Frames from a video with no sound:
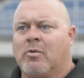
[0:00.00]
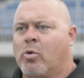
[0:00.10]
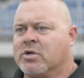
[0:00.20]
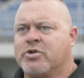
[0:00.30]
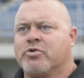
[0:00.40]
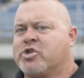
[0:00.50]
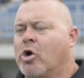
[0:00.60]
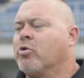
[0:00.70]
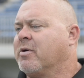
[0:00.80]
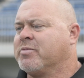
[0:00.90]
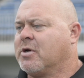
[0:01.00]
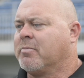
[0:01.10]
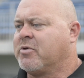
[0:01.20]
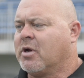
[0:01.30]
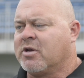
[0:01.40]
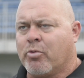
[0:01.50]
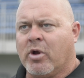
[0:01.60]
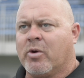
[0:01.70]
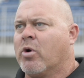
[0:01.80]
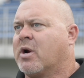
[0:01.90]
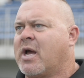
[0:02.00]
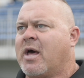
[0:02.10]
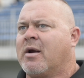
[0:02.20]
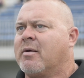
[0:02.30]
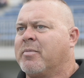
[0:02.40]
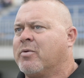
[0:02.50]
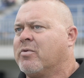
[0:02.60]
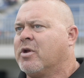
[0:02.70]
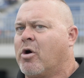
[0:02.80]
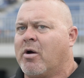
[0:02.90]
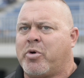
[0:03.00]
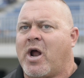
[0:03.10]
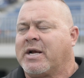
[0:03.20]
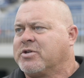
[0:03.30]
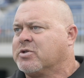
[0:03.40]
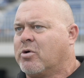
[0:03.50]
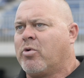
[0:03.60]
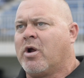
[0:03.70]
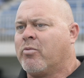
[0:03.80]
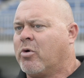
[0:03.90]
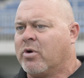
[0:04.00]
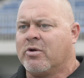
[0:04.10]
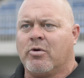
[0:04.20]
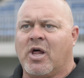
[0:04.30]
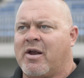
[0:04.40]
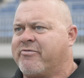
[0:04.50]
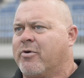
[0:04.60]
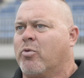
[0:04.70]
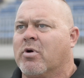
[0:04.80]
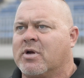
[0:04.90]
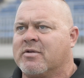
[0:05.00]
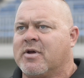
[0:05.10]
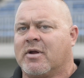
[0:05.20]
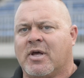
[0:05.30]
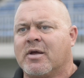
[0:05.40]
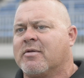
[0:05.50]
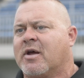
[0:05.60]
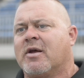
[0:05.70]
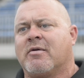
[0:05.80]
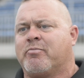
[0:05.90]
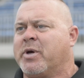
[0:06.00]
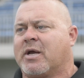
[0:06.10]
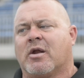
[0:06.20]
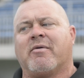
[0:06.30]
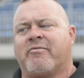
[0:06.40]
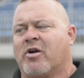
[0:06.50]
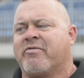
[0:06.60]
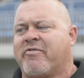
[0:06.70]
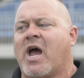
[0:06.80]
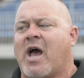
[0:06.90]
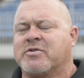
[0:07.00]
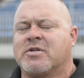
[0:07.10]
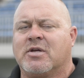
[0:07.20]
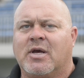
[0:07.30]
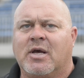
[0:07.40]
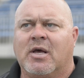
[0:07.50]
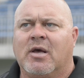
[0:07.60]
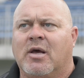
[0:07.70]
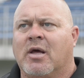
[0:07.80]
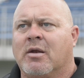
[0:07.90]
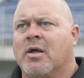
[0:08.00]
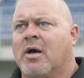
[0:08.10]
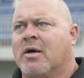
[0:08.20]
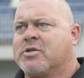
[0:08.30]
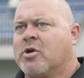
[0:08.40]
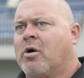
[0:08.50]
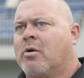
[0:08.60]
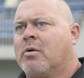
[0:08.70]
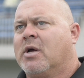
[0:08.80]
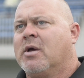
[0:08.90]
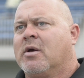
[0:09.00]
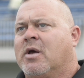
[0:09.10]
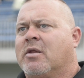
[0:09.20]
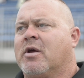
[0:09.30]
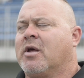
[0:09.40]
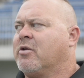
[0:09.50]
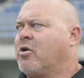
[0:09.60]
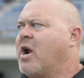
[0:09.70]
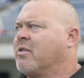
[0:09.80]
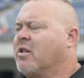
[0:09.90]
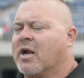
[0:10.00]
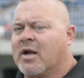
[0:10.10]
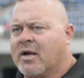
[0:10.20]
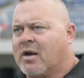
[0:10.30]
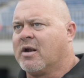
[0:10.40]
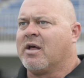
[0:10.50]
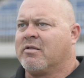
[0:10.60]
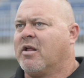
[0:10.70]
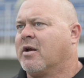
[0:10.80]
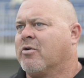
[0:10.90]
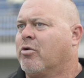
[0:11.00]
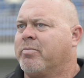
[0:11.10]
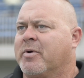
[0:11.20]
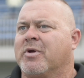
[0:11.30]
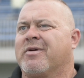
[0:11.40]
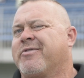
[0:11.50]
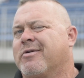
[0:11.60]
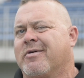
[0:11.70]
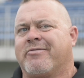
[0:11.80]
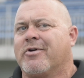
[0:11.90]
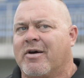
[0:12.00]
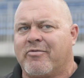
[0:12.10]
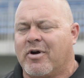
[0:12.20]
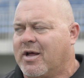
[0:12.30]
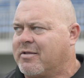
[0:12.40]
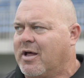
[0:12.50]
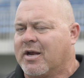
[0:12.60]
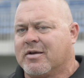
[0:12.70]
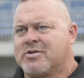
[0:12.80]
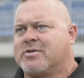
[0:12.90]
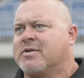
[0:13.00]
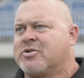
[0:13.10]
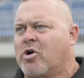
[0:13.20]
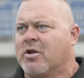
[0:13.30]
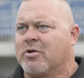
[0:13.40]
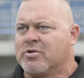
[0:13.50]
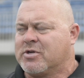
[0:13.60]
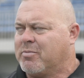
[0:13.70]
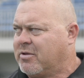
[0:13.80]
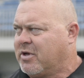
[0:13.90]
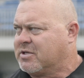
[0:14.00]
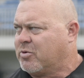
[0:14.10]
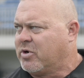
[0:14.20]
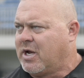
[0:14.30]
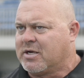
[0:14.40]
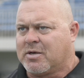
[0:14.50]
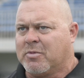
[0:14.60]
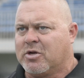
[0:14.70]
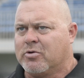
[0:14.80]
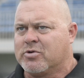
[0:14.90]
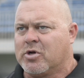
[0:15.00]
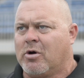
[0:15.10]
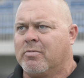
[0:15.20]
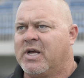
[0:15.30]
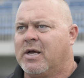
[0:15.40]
once you show them something and you really work at it, I mean, you know, our practices are run where we do a lot of footwork and tech. They, they pick it up very fast. And uh, so, and, and they're athletic. I got an athletic group. I mean, if you're, if you're not very athletic, it's, it's hard to do some of the things that we ask them to do. So,